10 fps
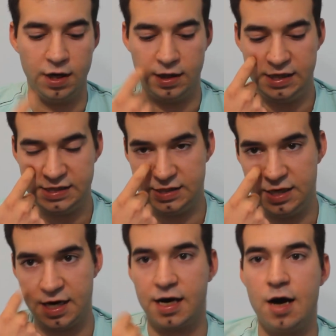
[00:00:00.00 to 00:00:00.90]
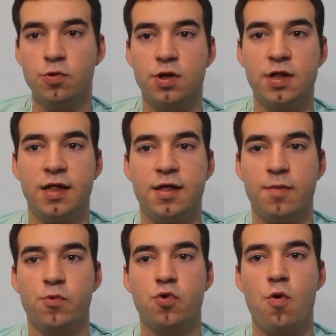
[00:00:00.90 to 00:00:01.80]
this is the account that
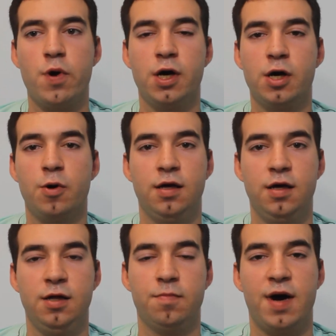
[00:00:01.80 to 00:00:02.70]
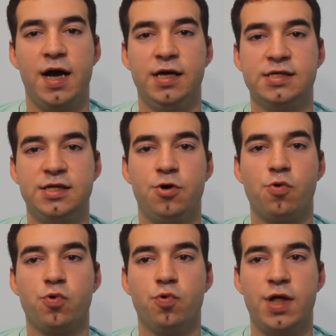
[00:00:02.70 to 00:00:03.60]
I'm growing in my
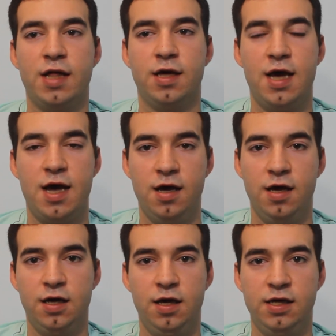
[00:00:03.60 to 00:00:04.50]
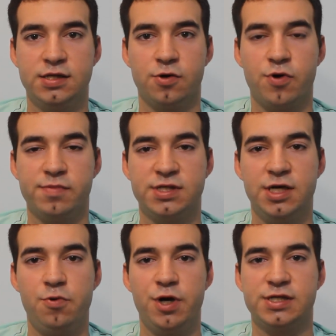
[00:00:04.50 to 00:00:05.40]
0 to 10k Instagram
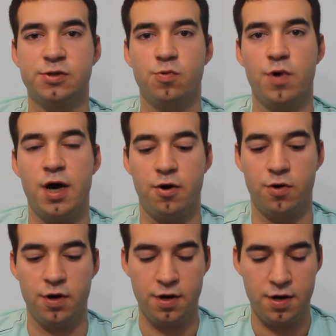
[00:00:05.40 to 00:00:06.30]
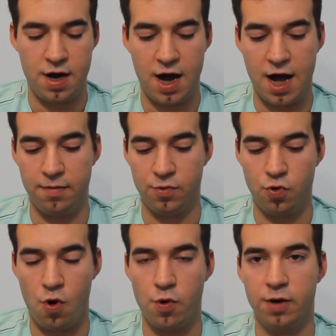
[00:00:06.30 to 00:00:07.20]
series, where I'm
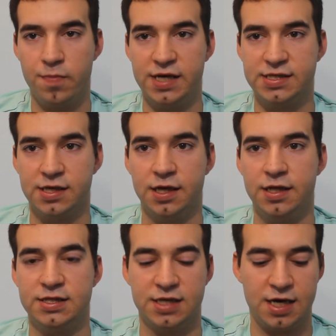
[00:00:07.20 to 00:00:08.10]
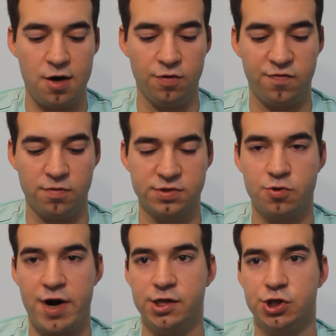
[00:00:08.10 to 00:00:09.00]
growing basically this account from
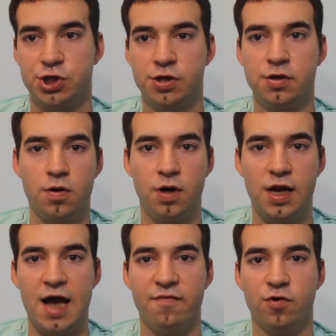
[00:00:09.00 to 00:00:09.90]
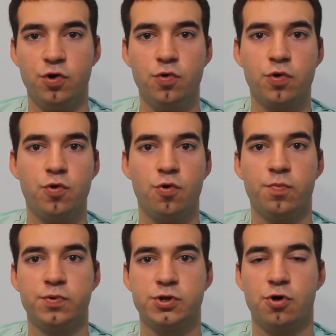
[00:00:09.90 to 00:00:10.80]
scratch live on
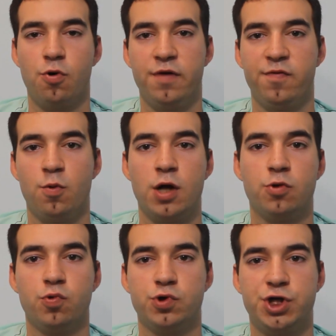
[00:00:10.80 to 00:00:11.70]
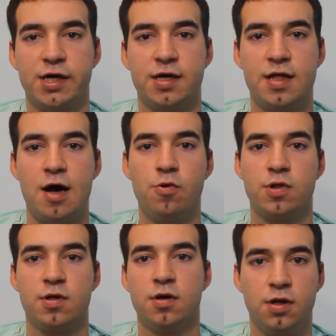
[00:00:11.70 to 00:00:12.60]
YouTube. So if you want to check that
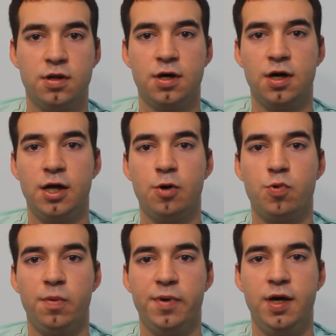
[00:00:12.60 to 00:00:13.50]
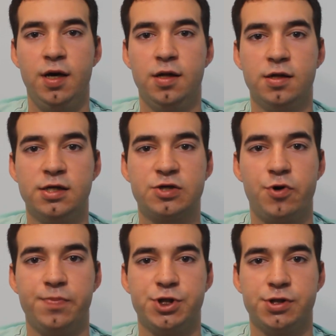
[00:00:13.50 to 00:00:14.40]
out, the link will be in the
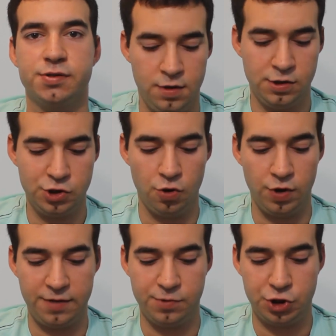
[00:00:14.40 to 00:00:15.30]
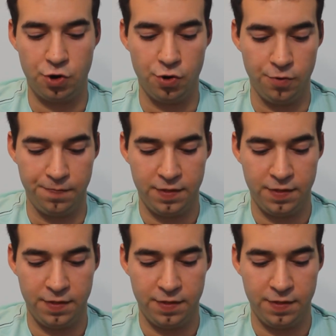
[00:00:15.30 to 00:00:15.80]
description. So let me show you.